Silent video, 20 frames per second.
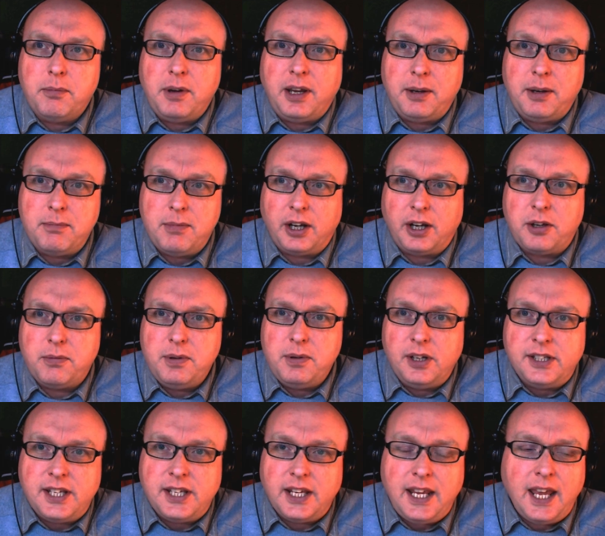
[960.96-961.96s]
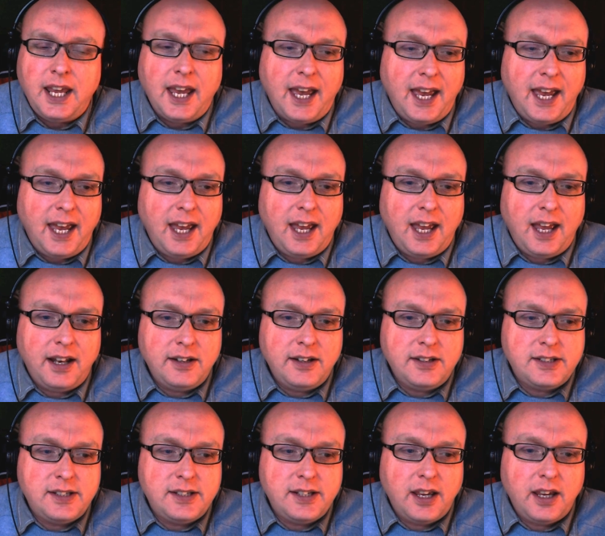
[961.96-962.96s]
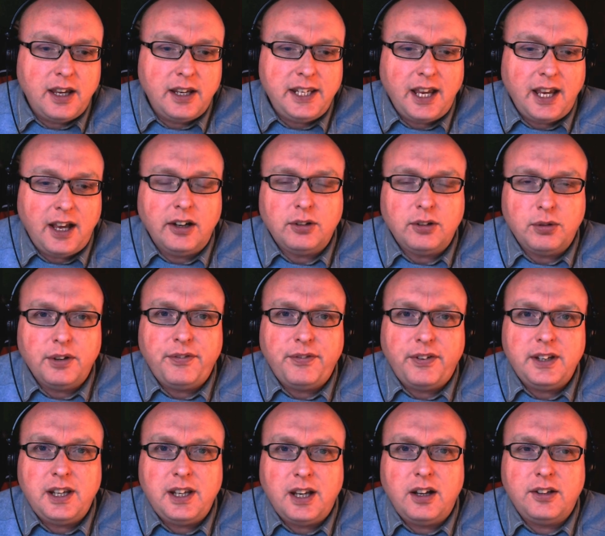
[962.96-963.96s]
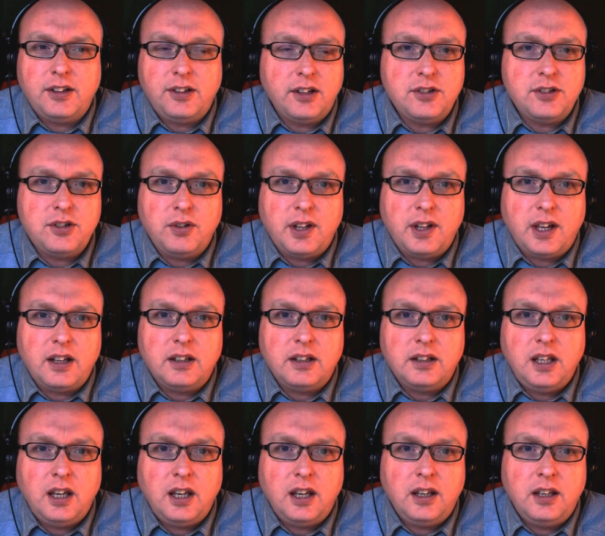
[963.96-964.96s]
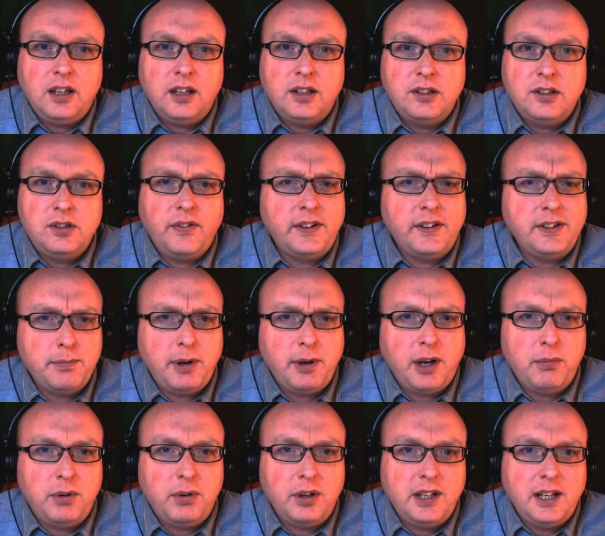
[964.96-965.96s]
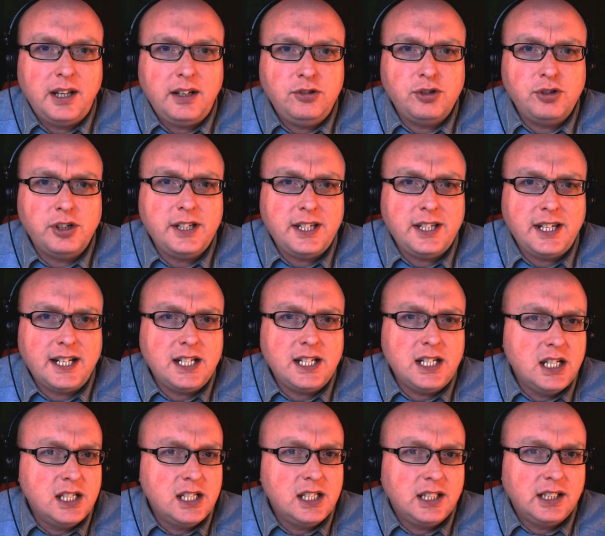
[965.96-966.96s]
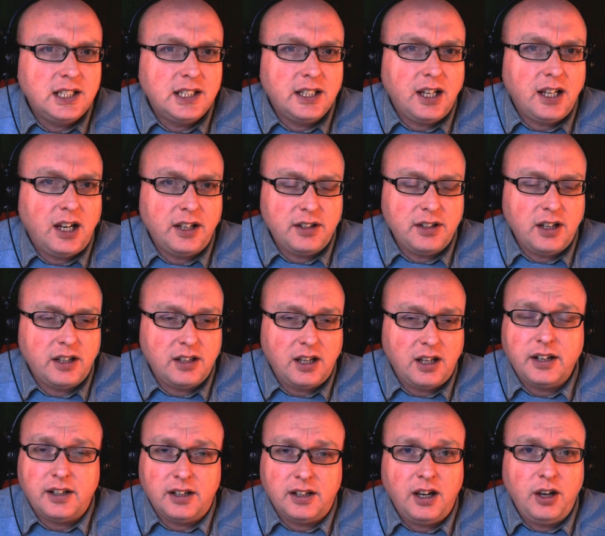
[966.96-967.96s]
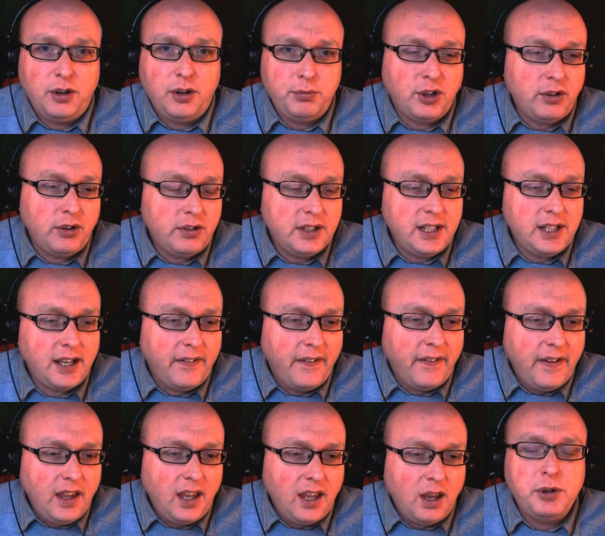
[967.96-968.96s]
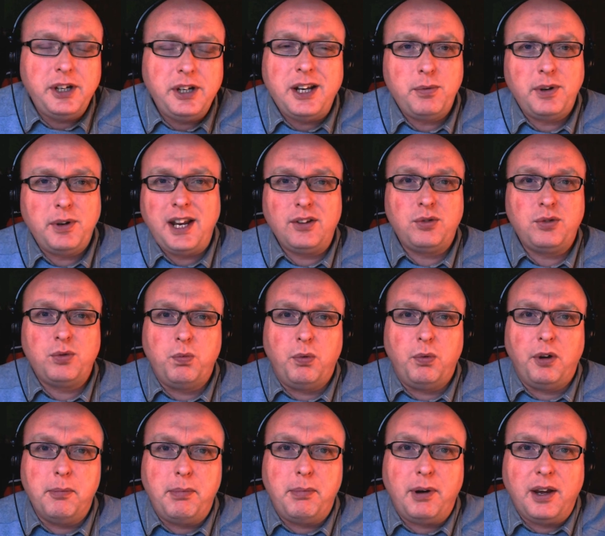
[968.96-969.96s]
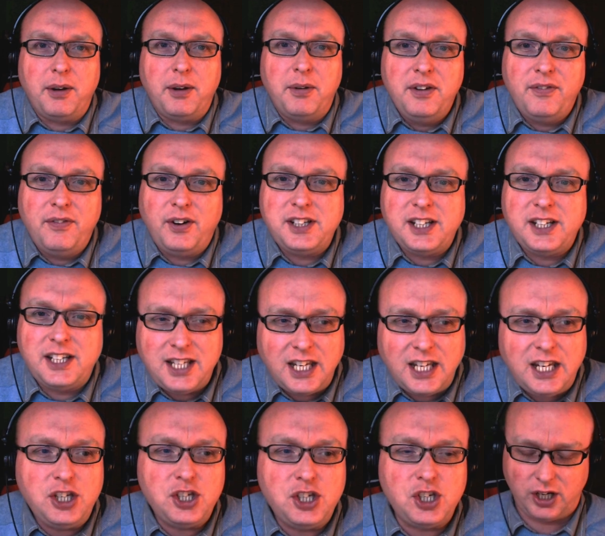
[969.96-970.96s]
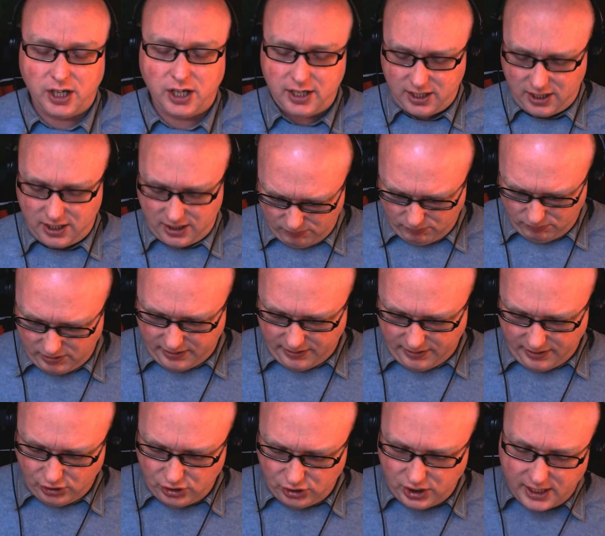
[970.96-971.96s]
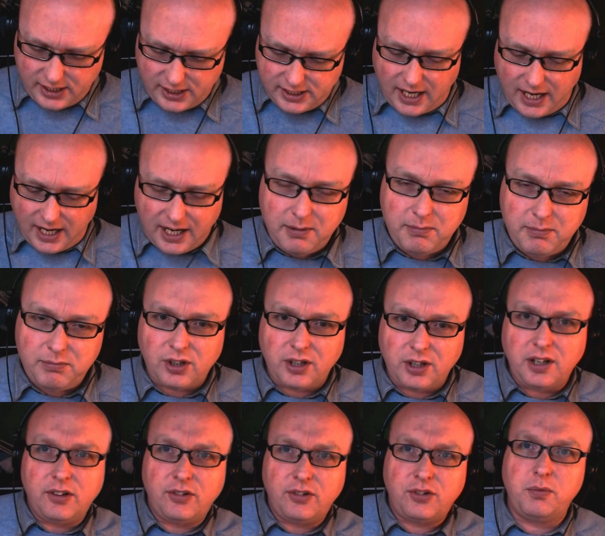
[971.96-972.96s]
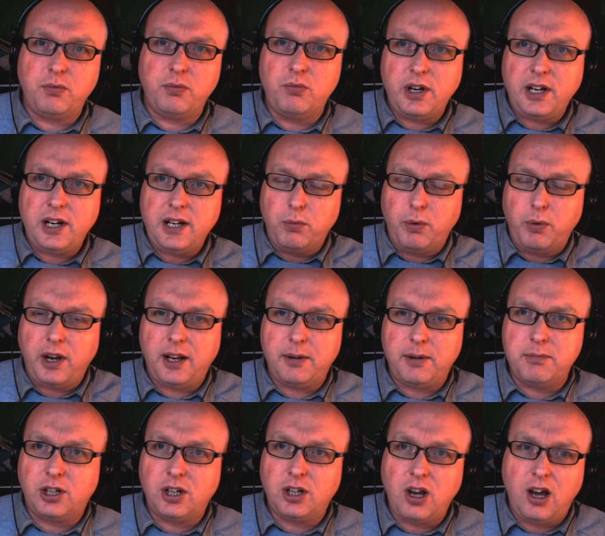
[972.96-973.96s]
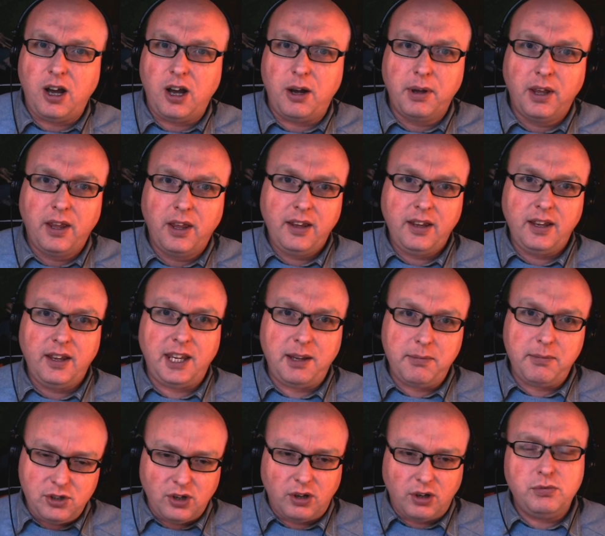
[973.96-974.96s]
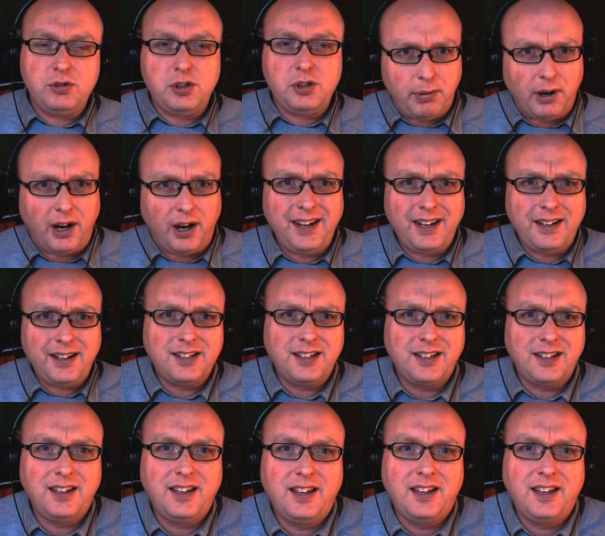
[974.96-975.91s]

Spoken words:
In my community, and yeah, I quite fancy. Yeah, I'd do that. Yeah, do you fancy buying one then, Trinity Ann? I hope so. Yeah. Would anyone else want to buy? If I did a T-shirt with Shedgames and some really weird macabre image on, would you buy it?